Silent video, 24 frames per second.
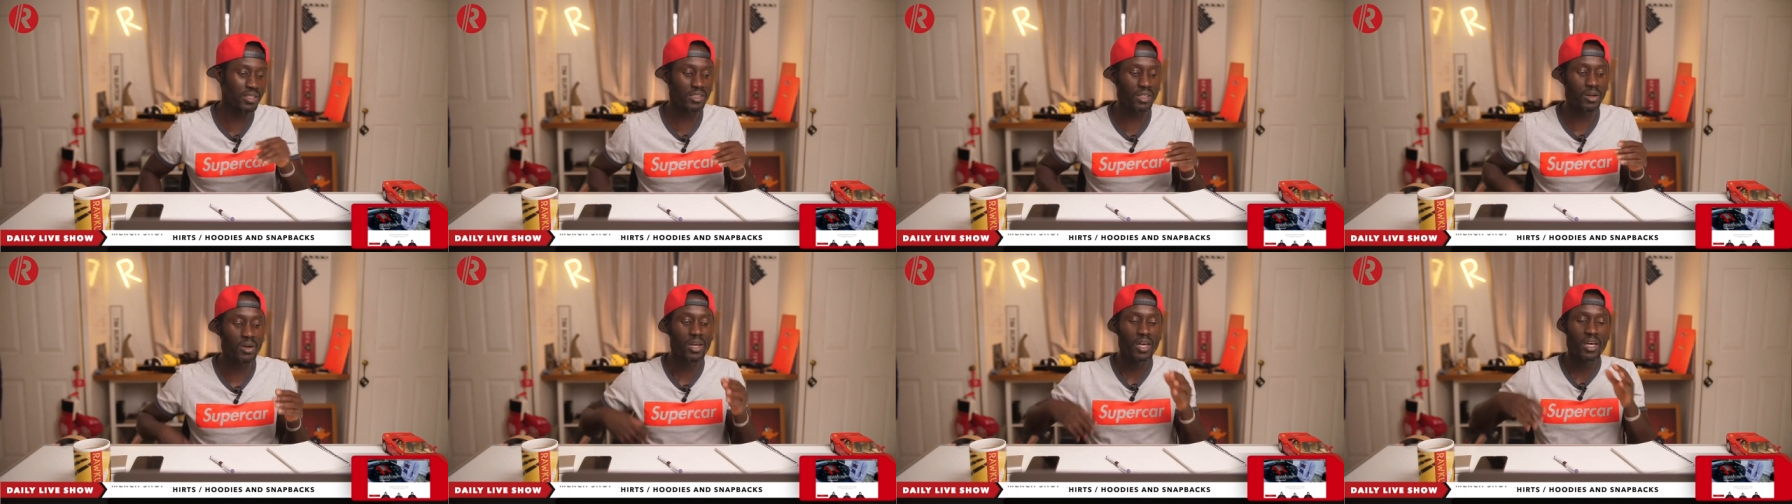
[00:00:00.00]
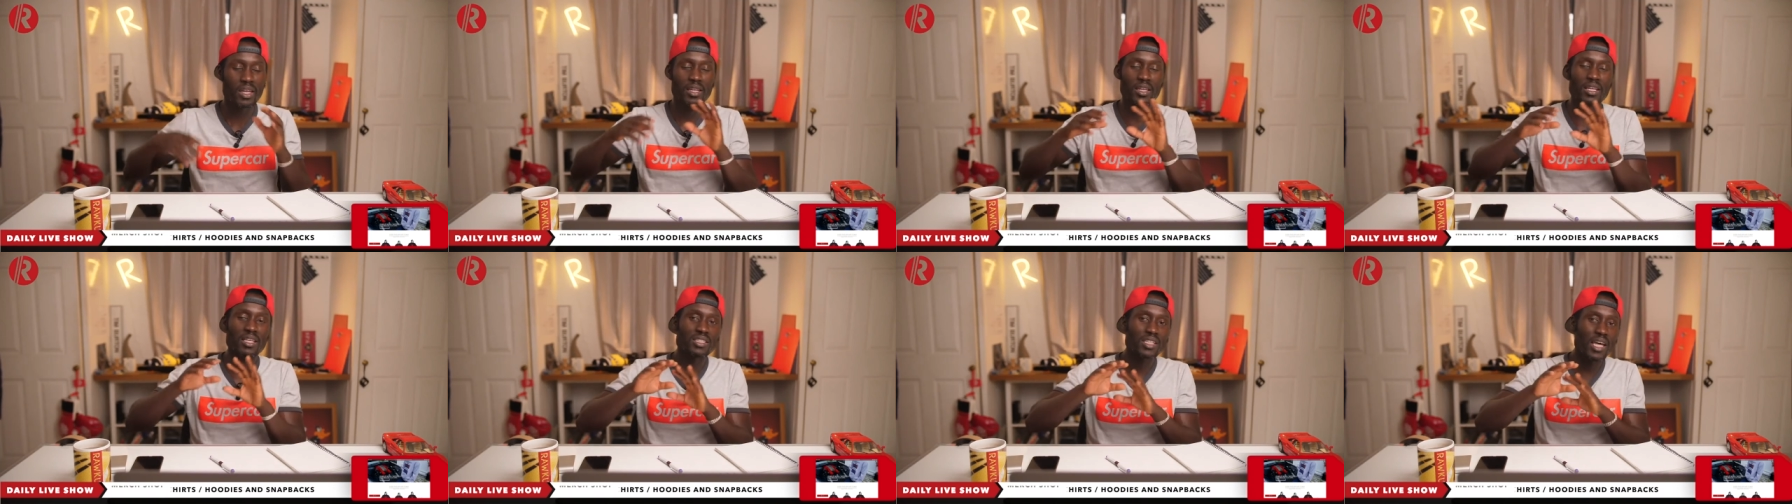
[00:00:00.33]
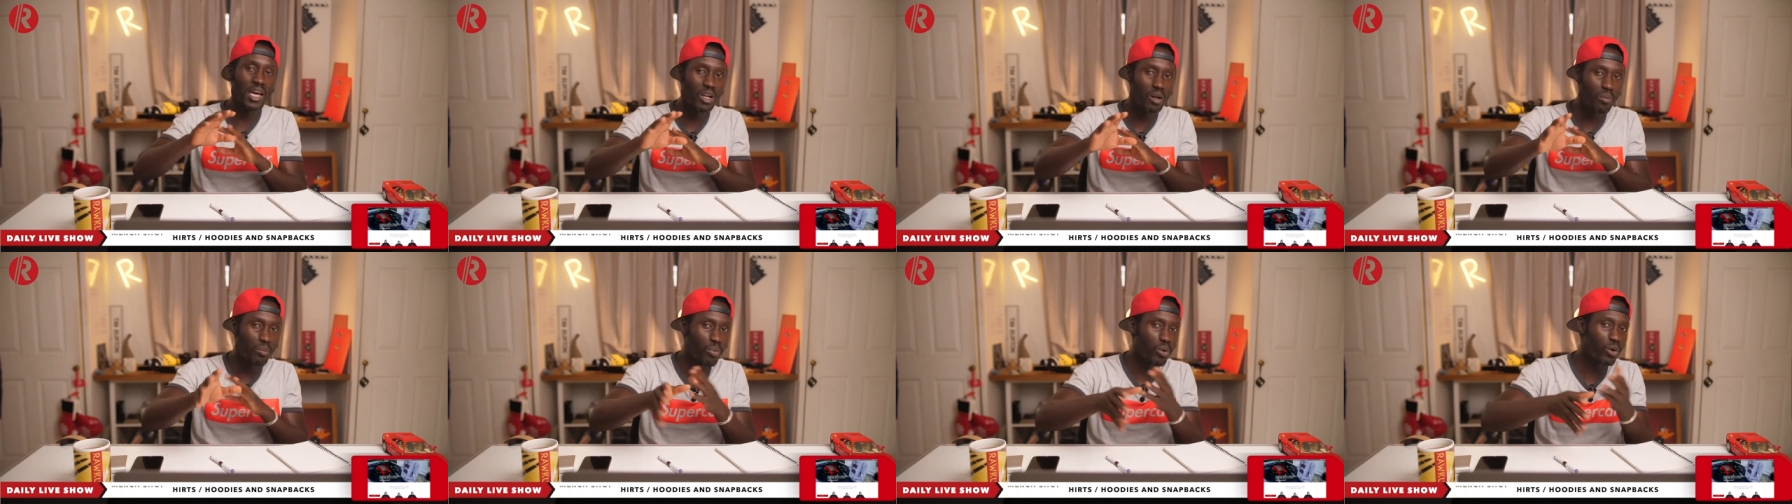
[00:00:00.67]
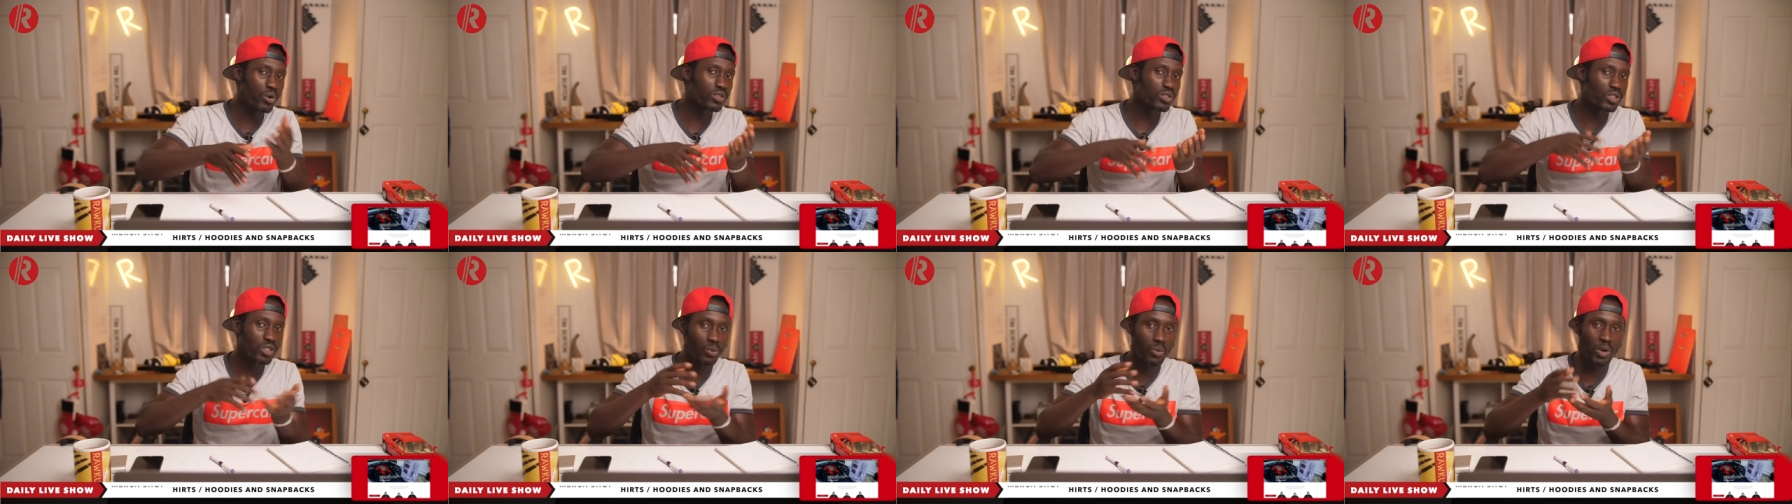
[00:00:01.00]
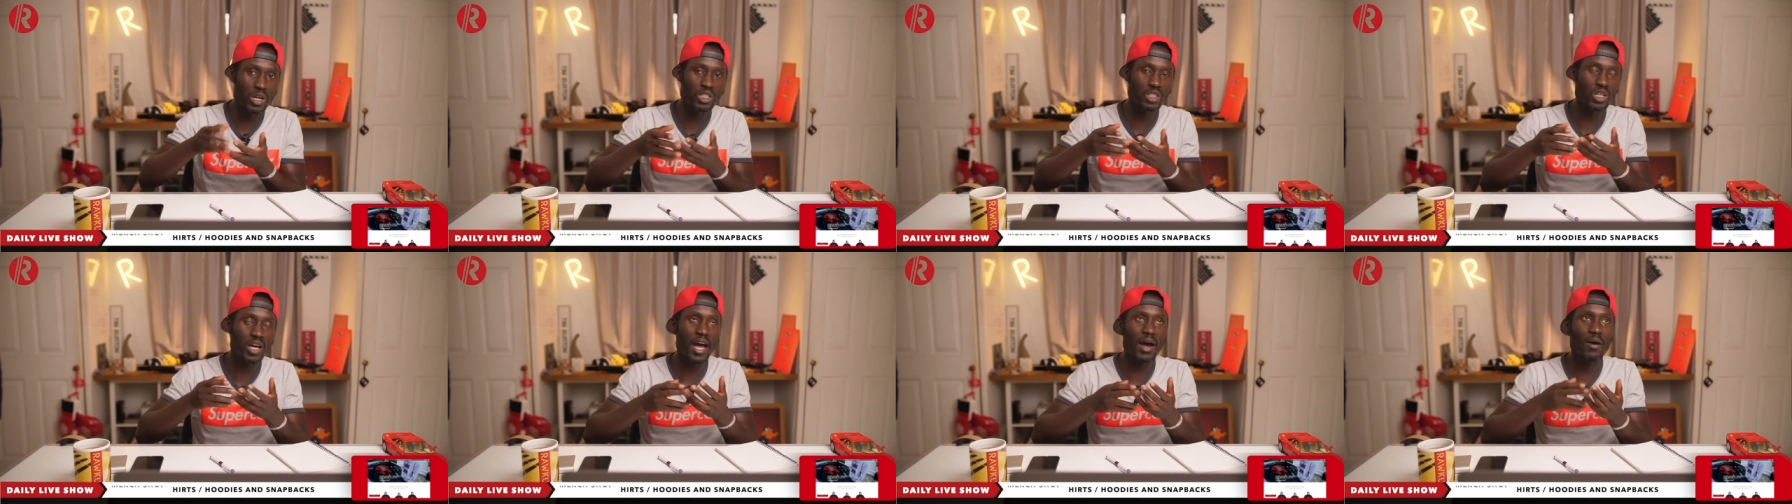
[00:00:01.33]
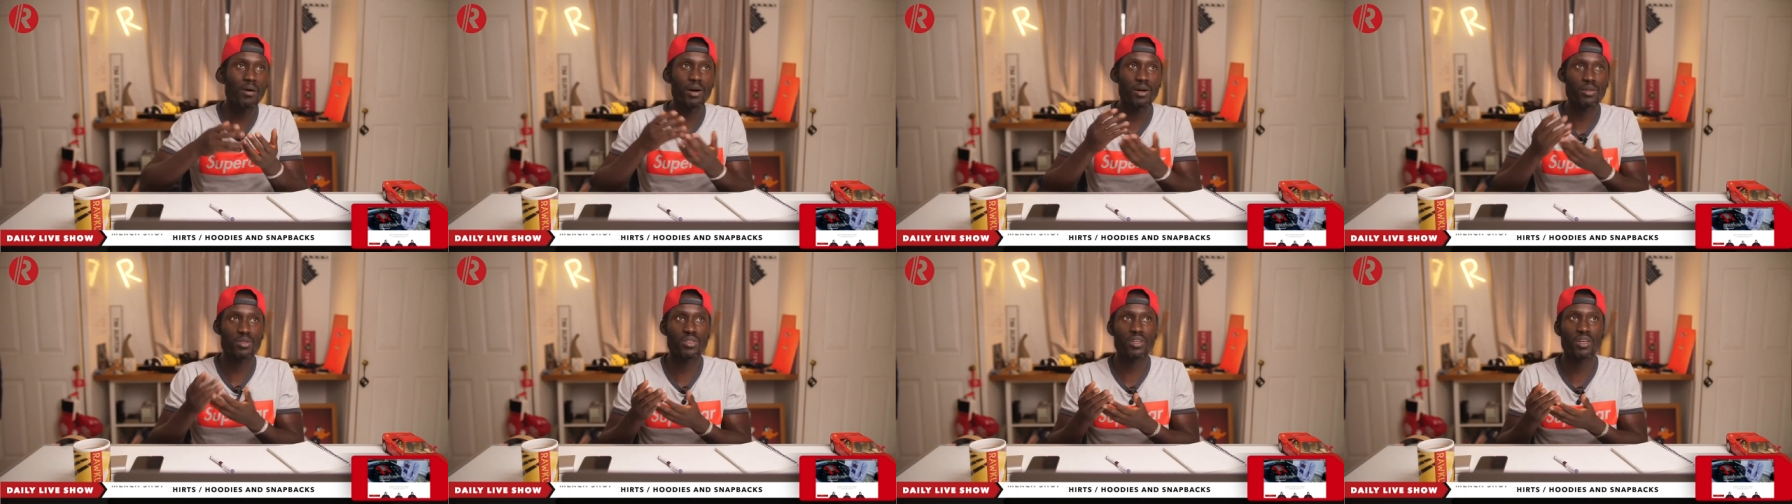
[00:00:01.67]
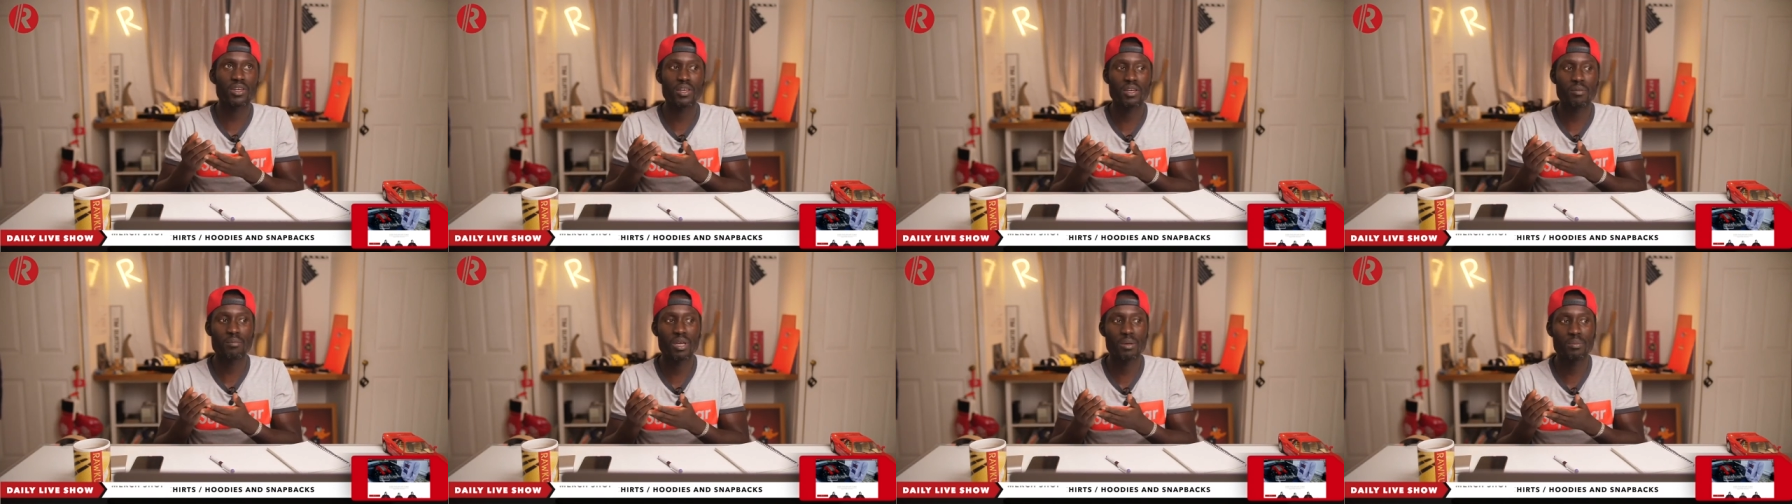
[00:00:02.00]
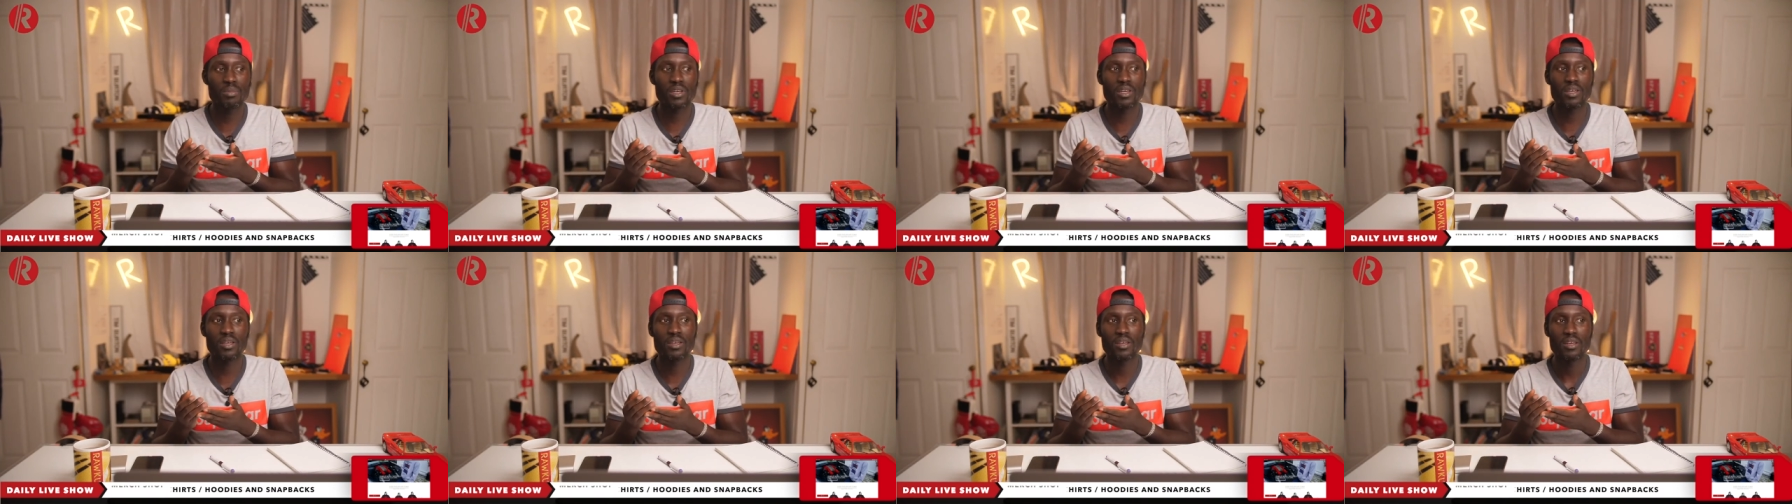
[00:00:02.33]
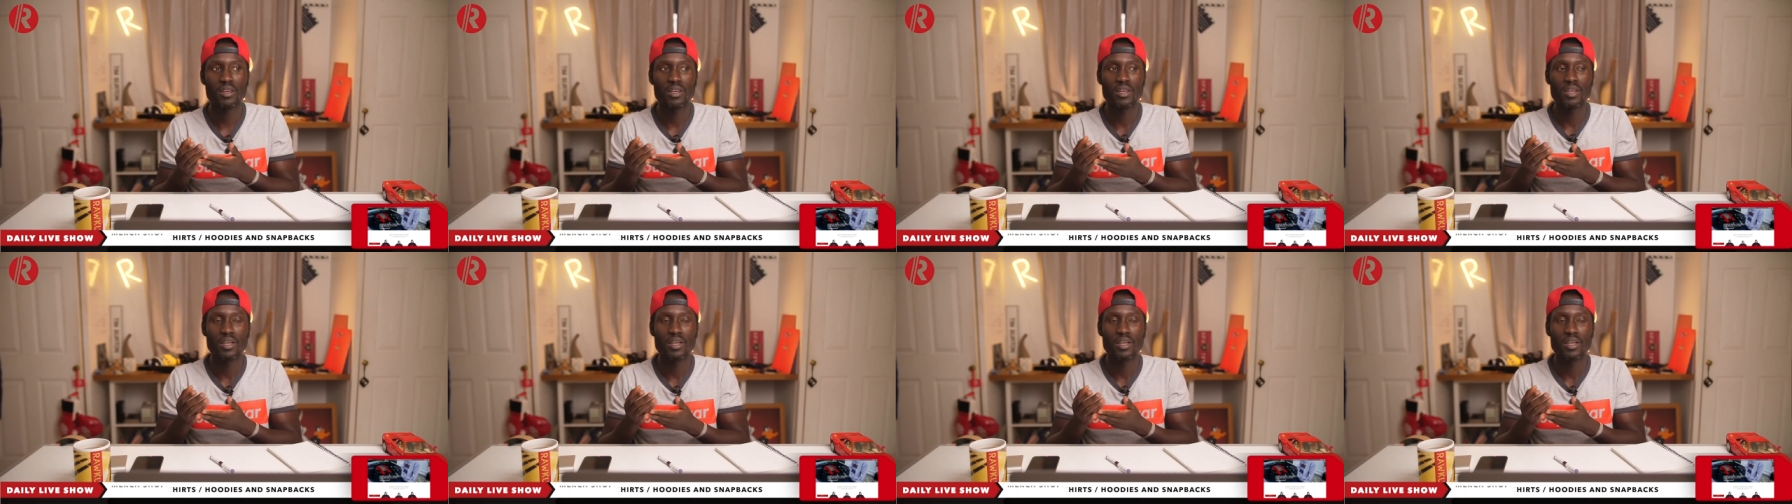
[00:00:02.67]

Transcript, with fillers: So this kind of points the way to how I think maybe